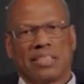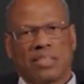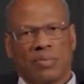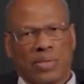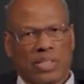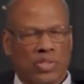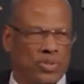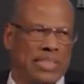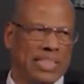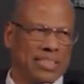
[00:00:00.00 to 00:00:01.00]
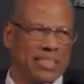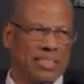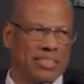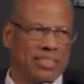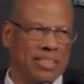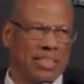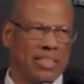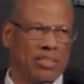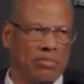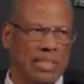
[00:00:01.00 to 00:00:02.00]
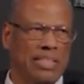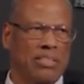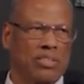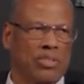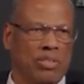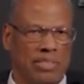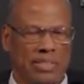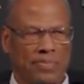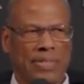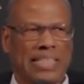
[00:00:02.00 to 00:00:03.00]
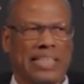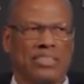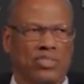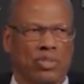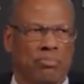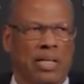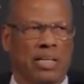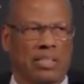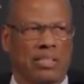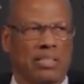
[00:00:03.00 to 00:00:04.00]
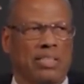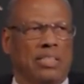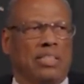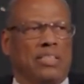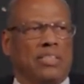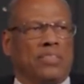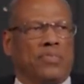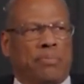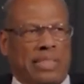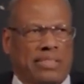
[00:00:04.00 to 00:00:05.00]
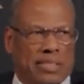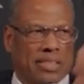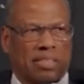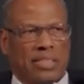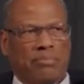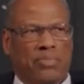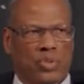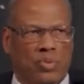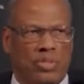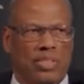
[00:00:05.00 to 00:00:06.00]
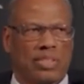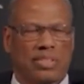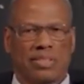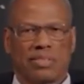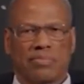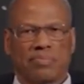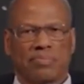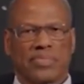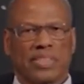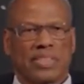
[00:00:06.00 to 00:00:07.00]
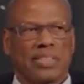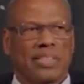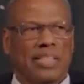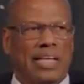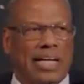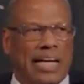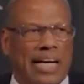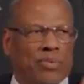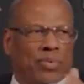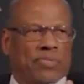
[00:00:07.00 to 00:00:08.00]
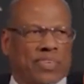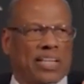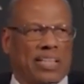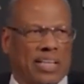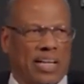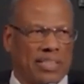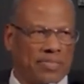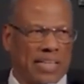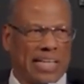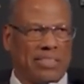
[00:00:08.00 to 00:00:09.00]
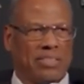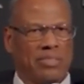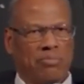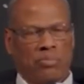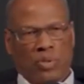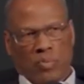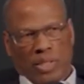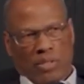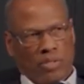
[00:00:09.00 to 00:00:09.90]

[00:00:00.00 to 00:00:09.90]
We created the legal, regulatory, and financial model for mixed income to work. And we've done a lot of that, but we all